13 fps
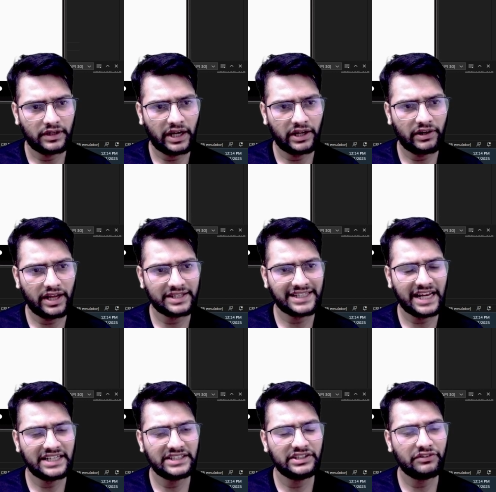I'll
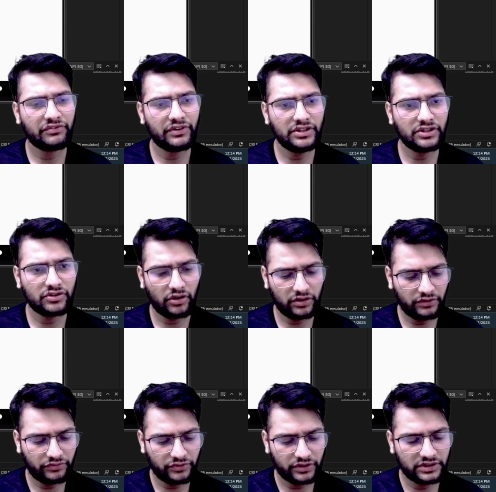assign different color
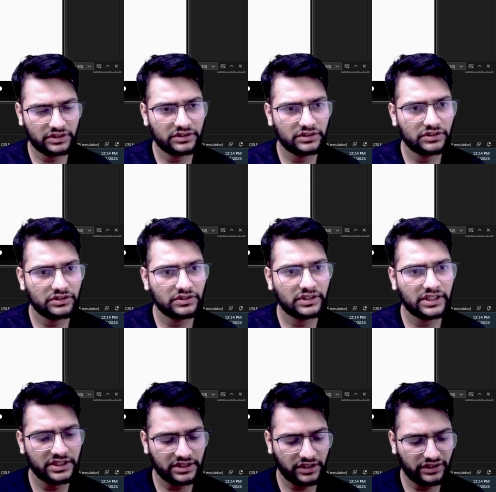for
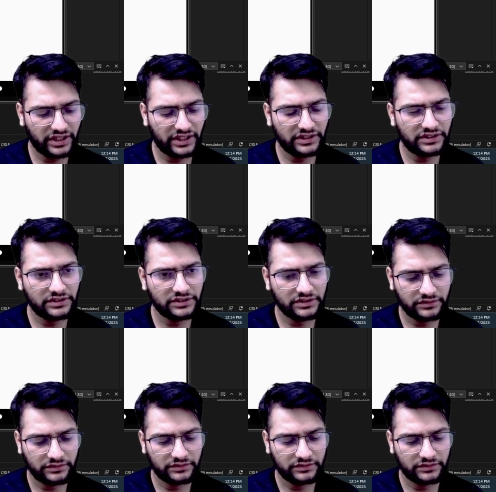these containers.